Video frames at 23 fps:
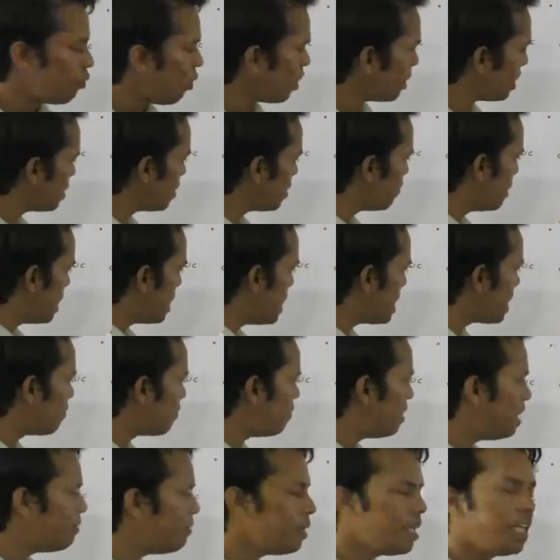What is the meaning of
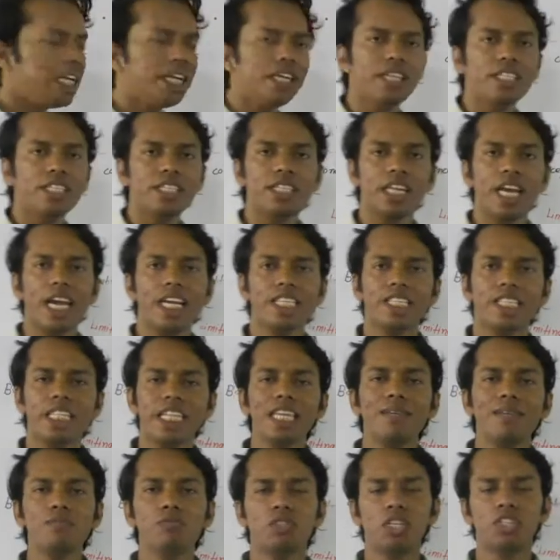limiting reagent? As
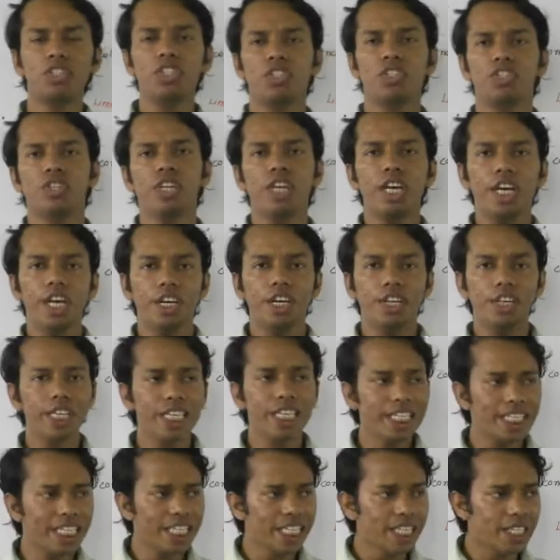name suggests,
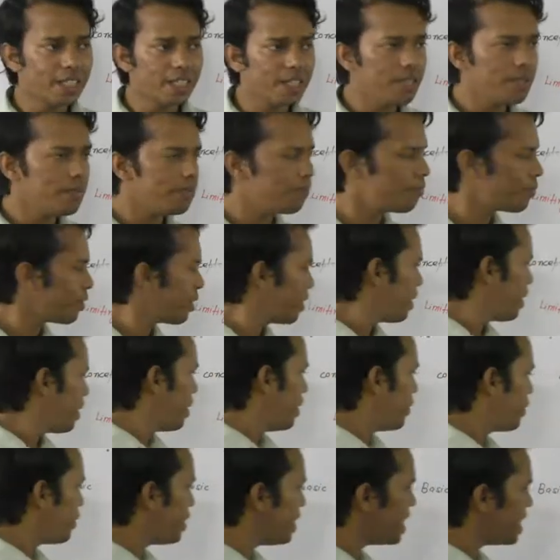reagent
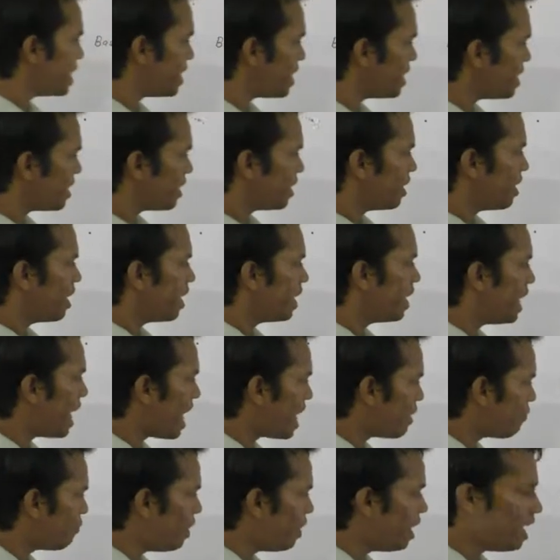
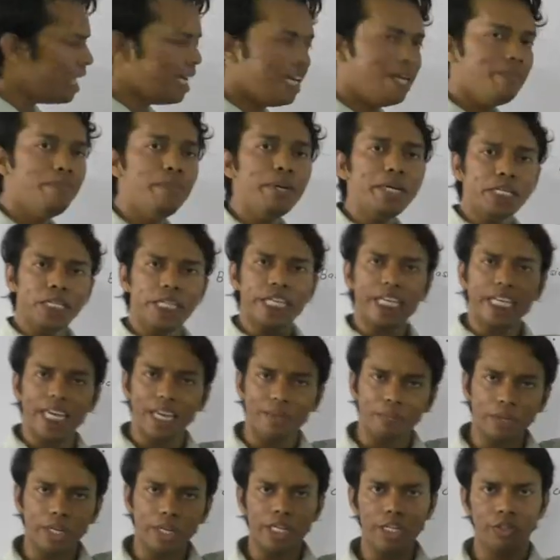that will limit the
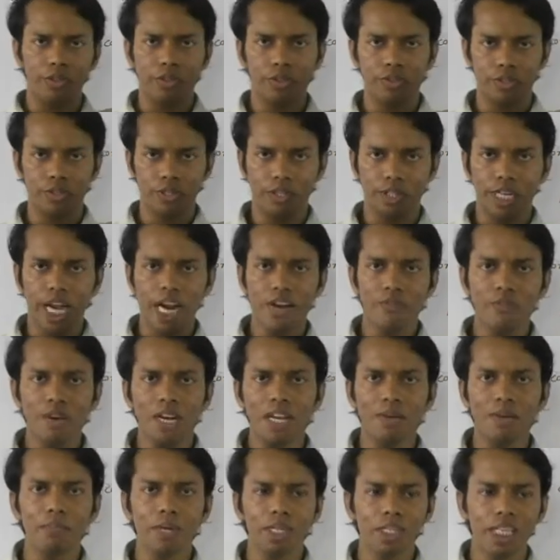chemical equation. That will
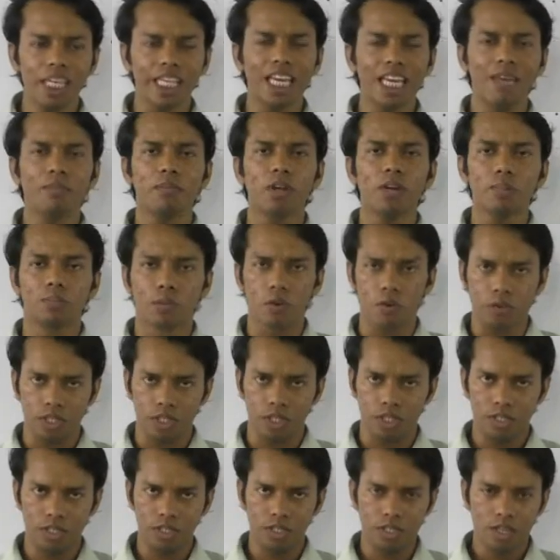limit the chemical
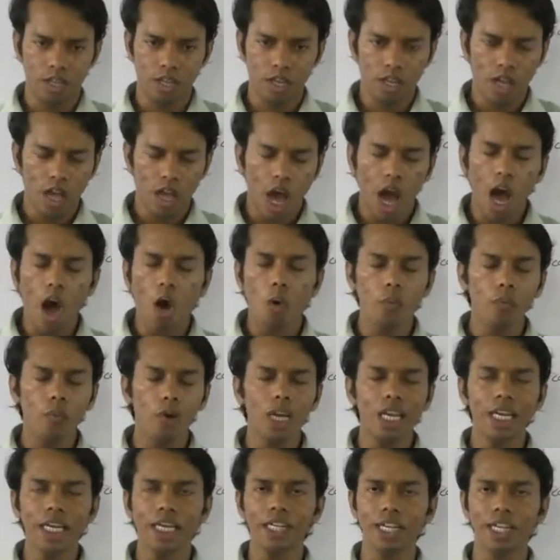process. How
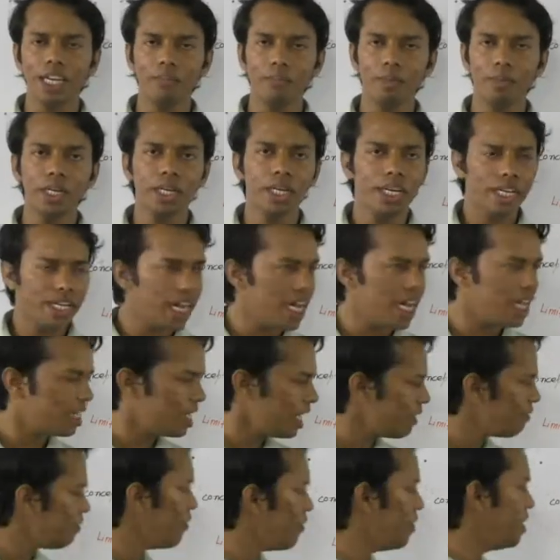will it limit? That
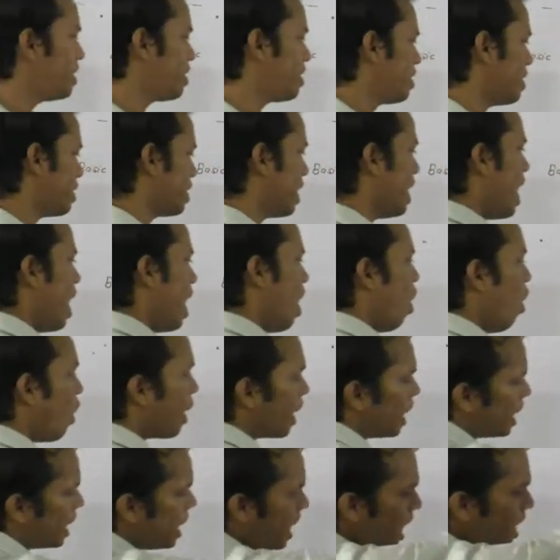thing we will discuss.
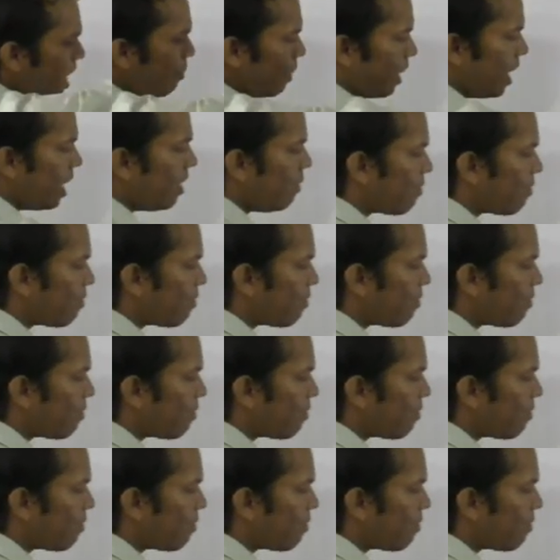Okay, tell me.